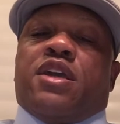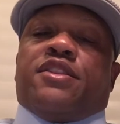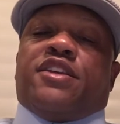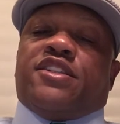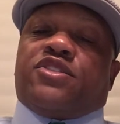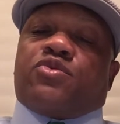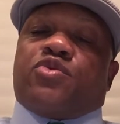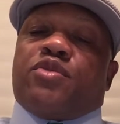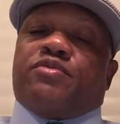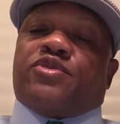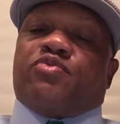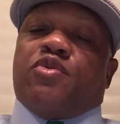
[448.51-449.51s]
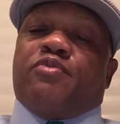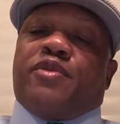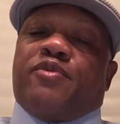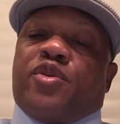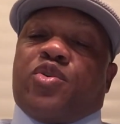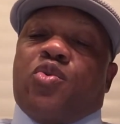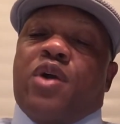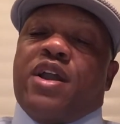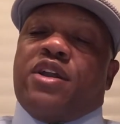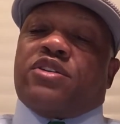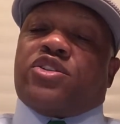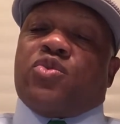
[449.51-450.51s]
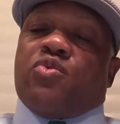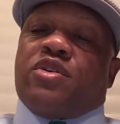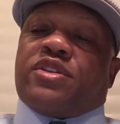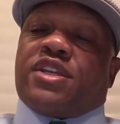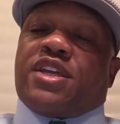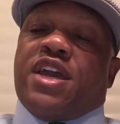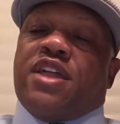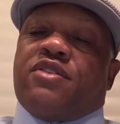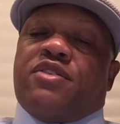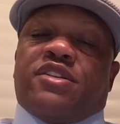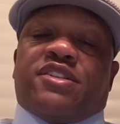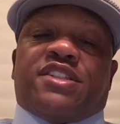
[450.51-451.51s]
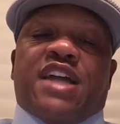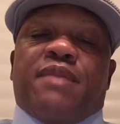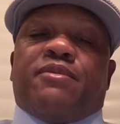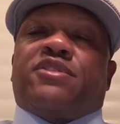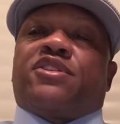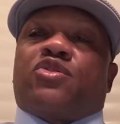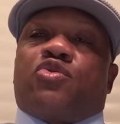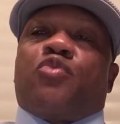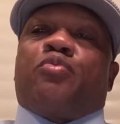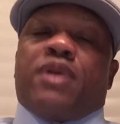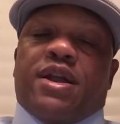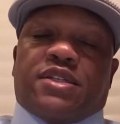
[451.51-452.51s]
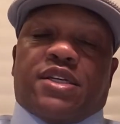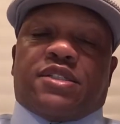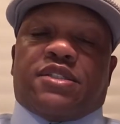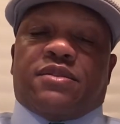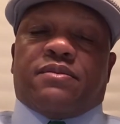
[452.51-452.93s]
These groups will be required to work together in assignments and group projects.